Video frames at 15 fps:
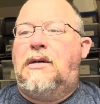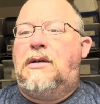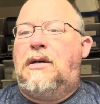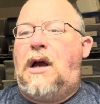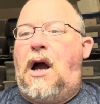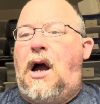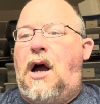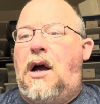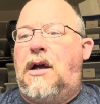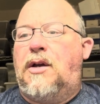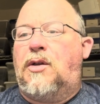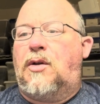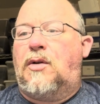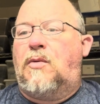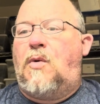
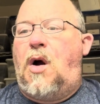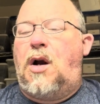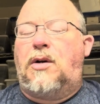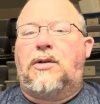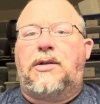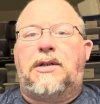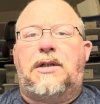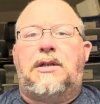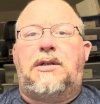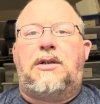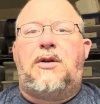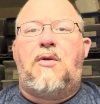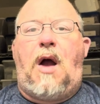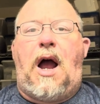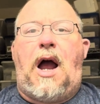either the water's
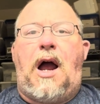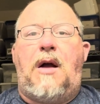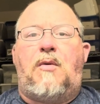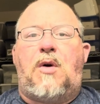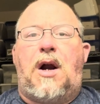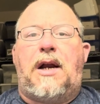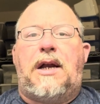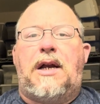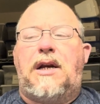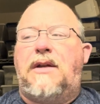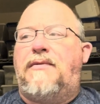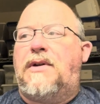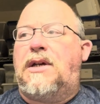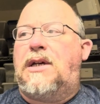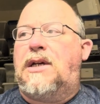too high where I can't
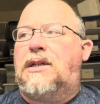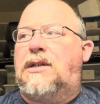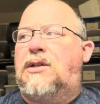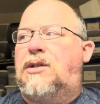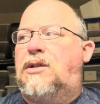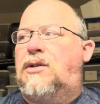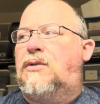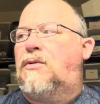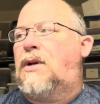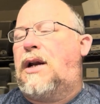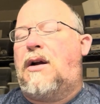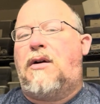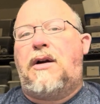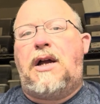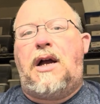even get to an
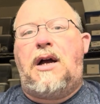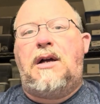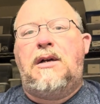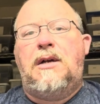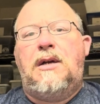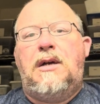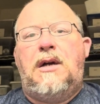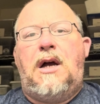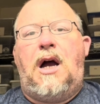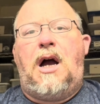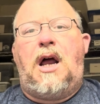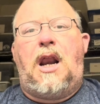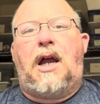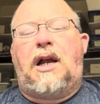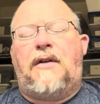area.
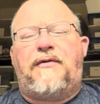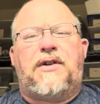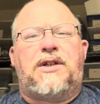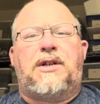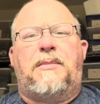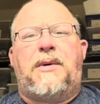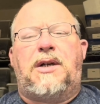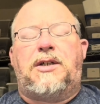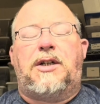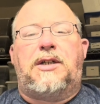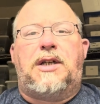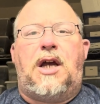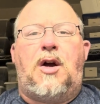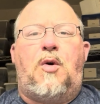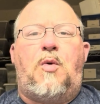Like I fish a bunch of
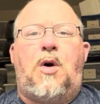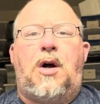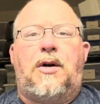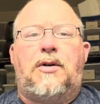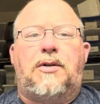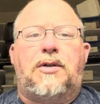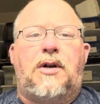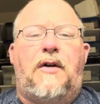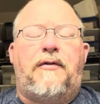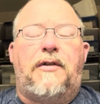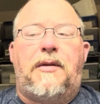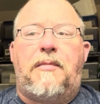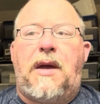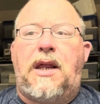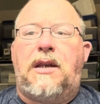tailwaters off of the
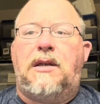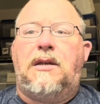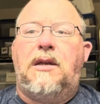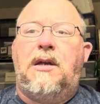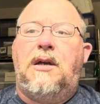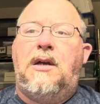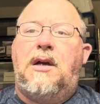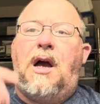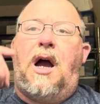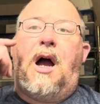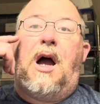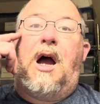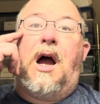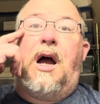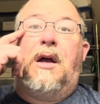main
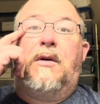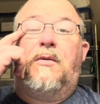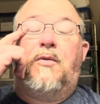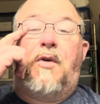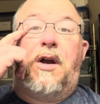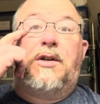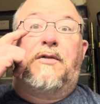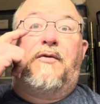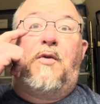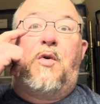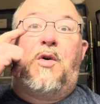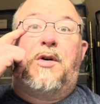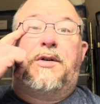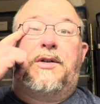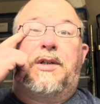
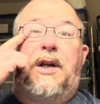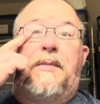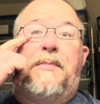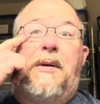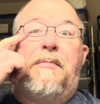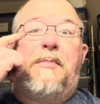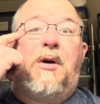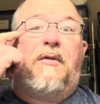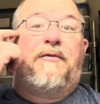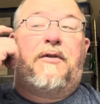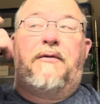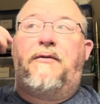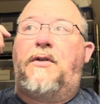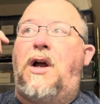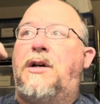reservoirs that have been built for
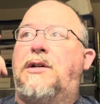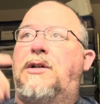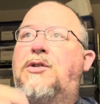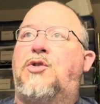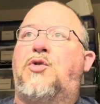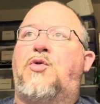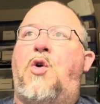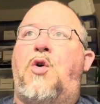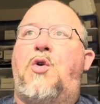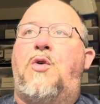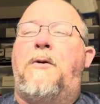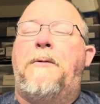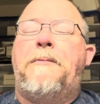flood control.